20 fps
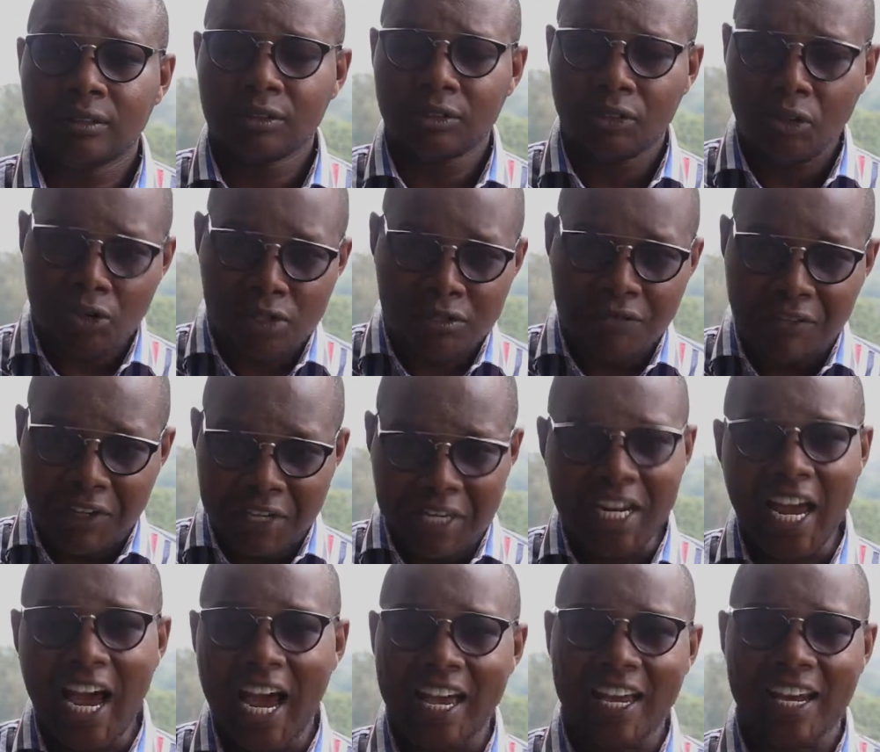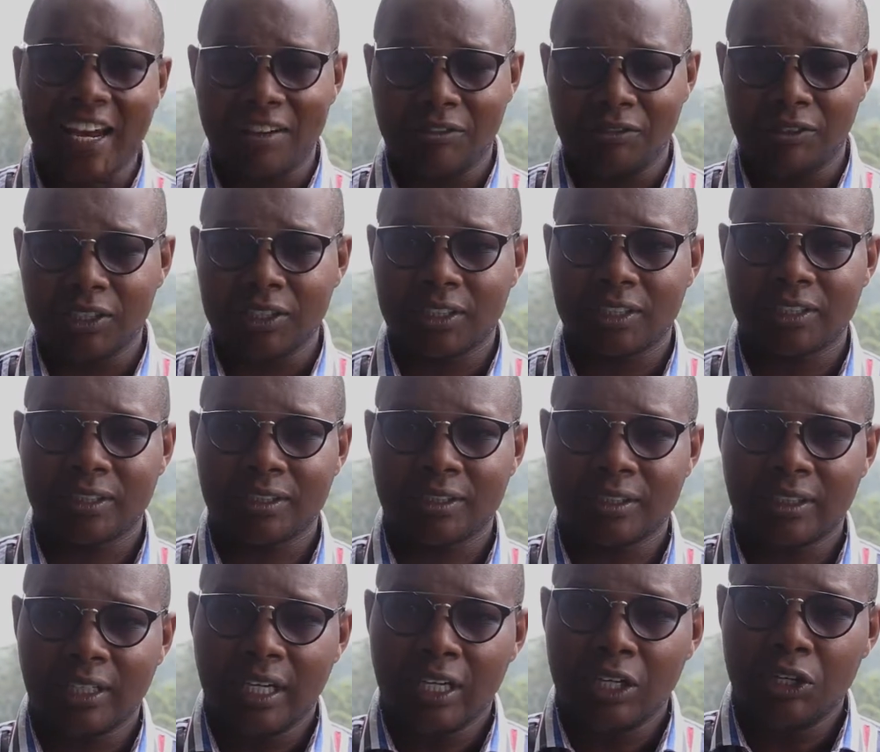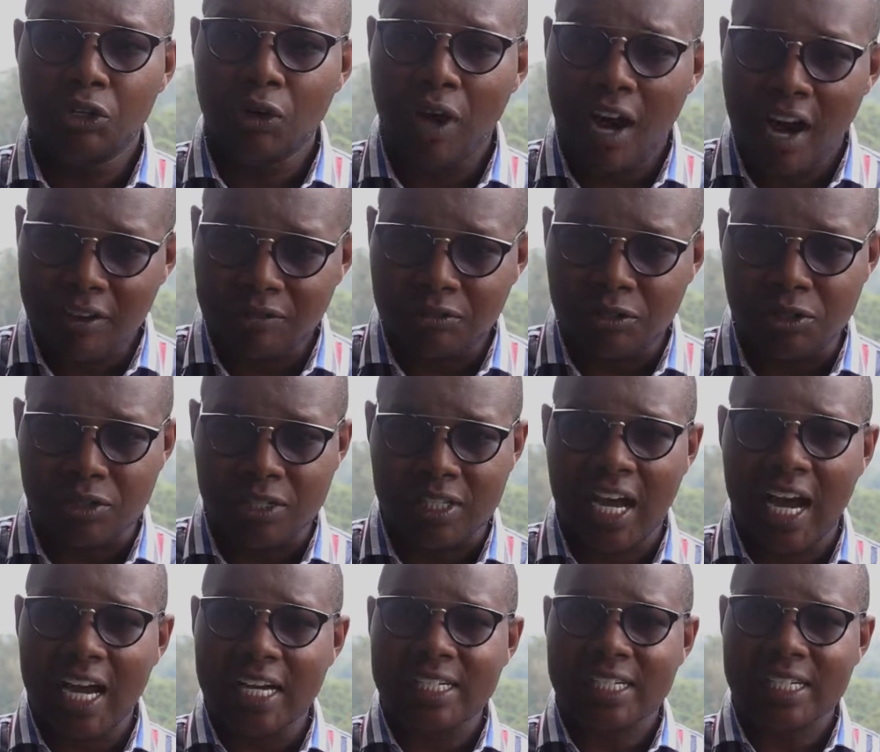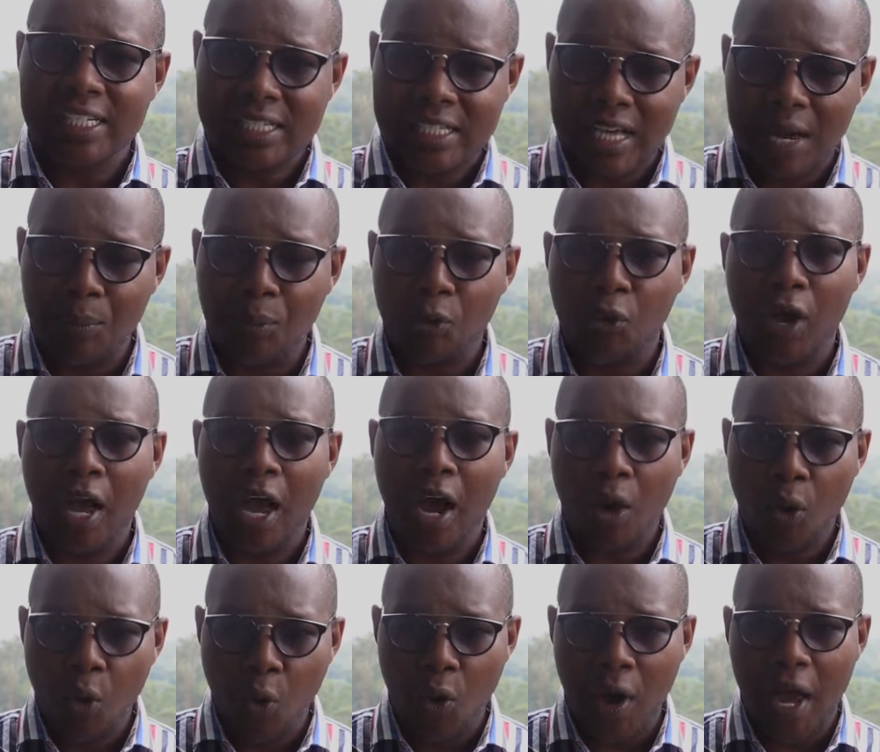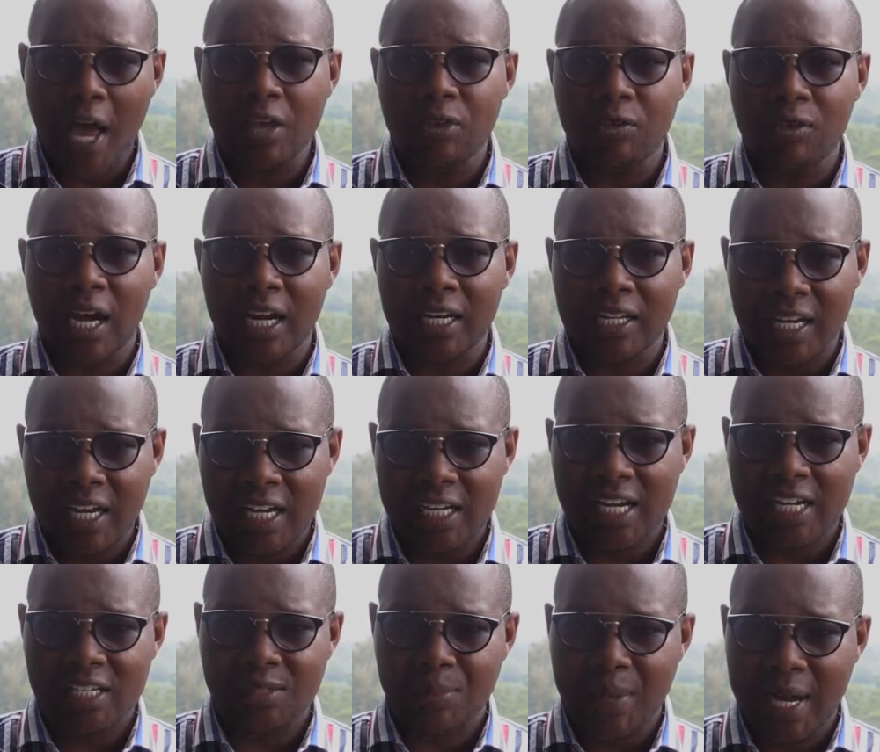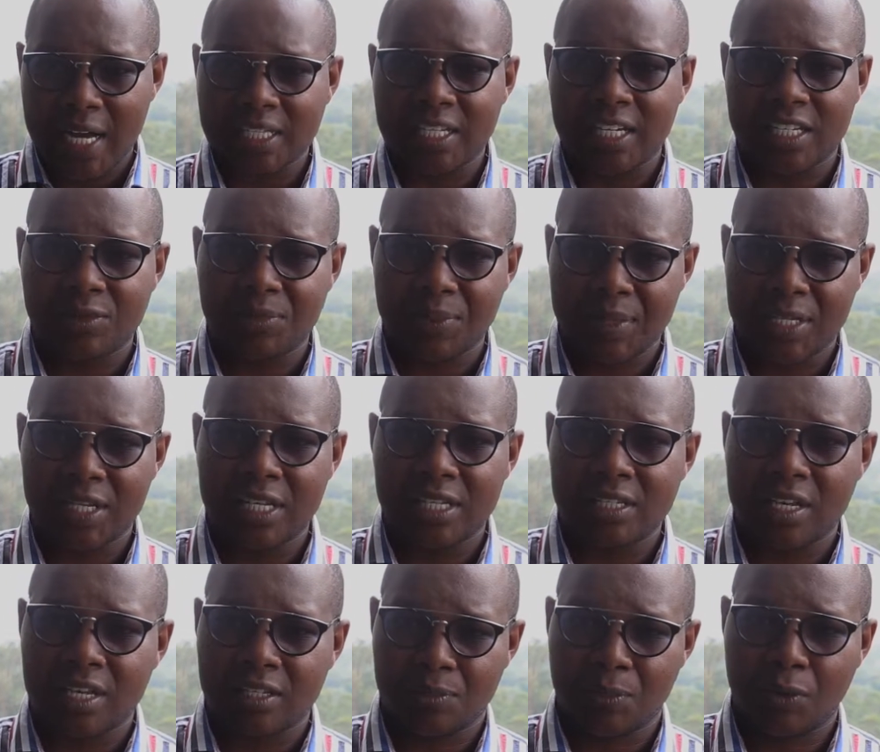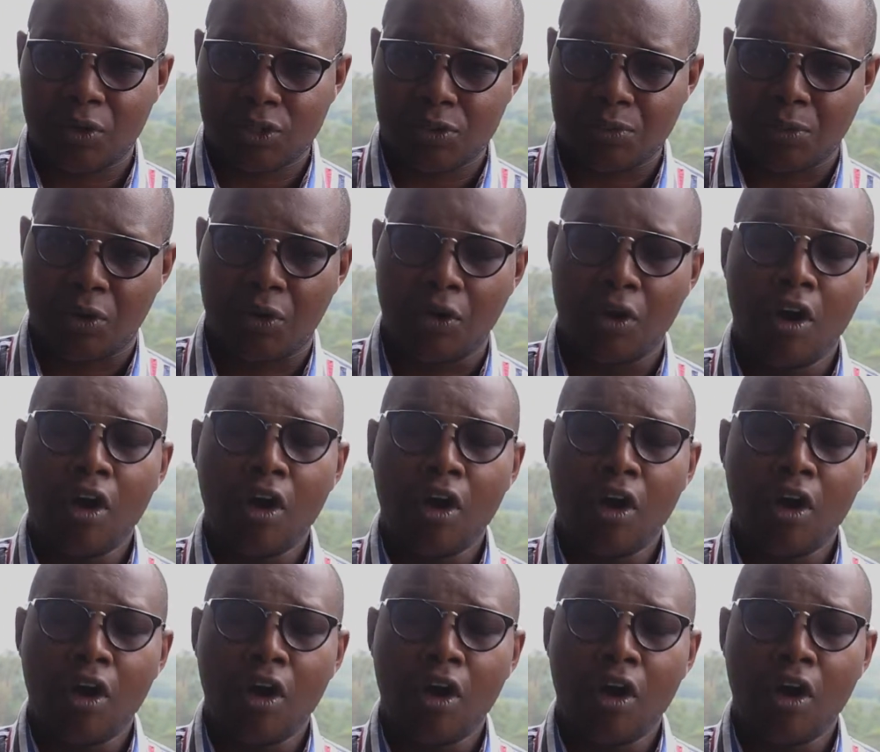those very high levels, you have to start somewhere where you can get as much experience as possible.